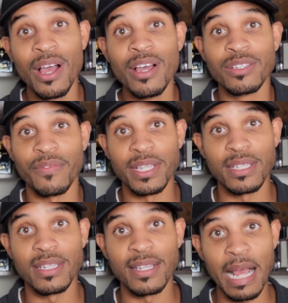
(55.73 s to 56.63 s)
So if this
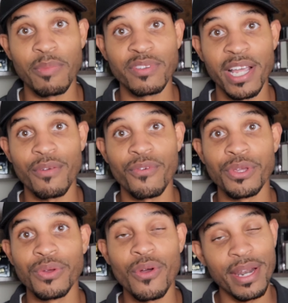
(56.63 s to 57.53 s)
is the type of channel for
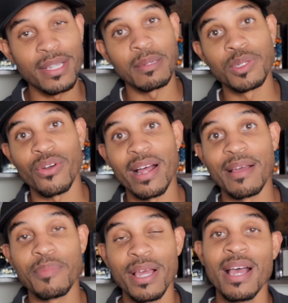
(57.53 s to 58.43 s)
you, go ahead and subscribe.